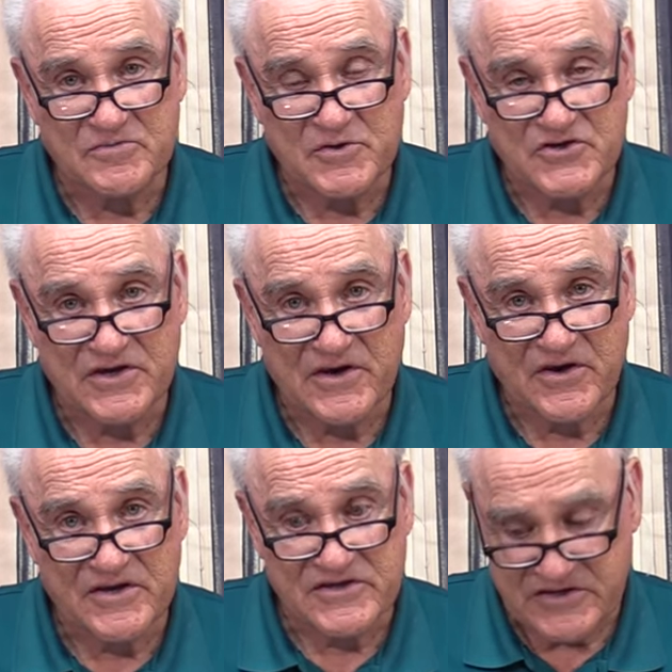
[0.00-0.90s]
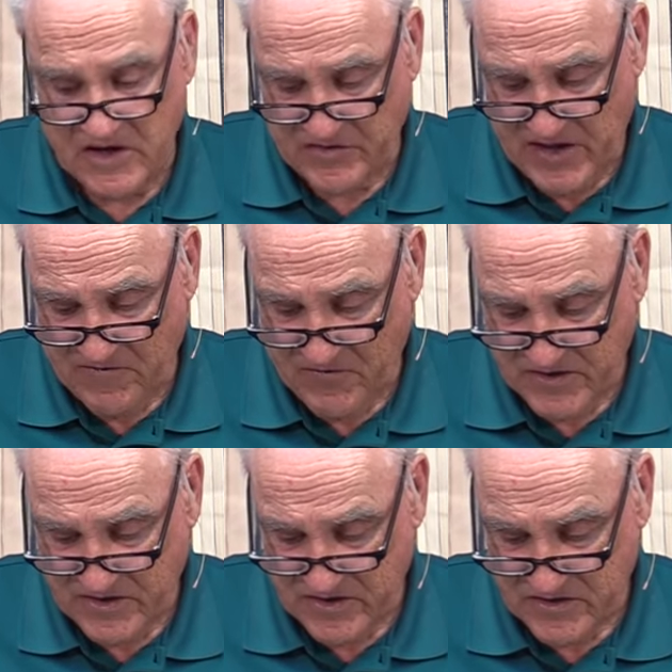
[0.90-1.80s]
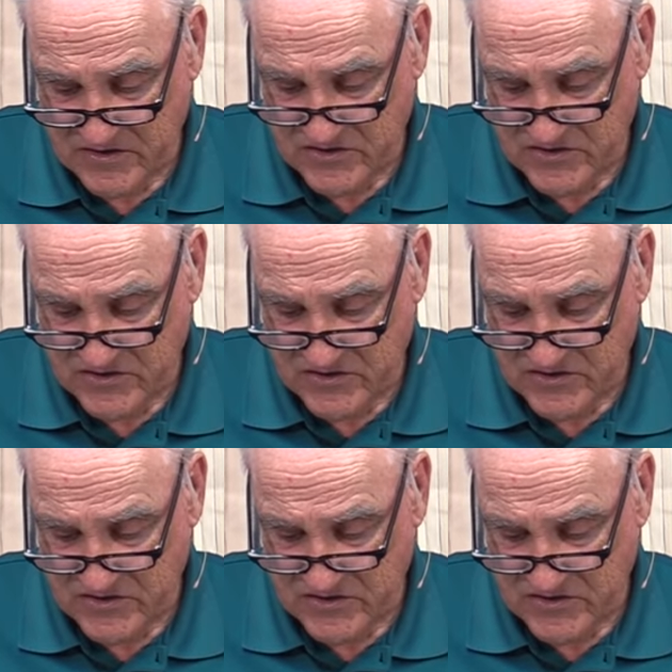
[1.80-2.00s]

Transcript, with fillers: missionary to South Africa,